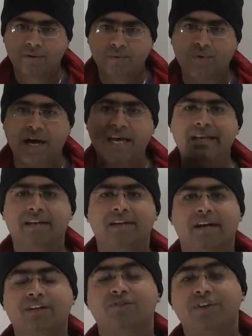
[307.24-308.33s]
while
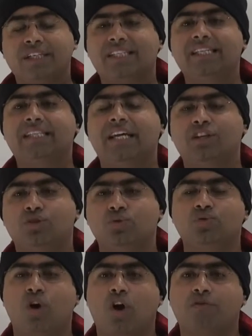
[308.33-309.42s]
addressing the
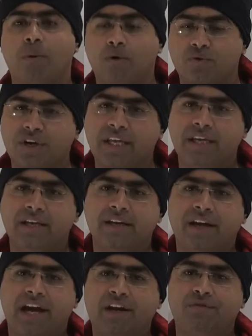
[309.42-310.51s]
issues of boundary
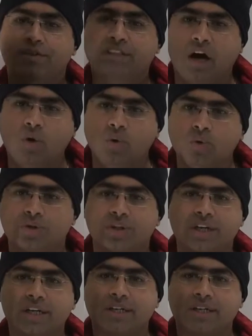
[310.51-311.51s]
and while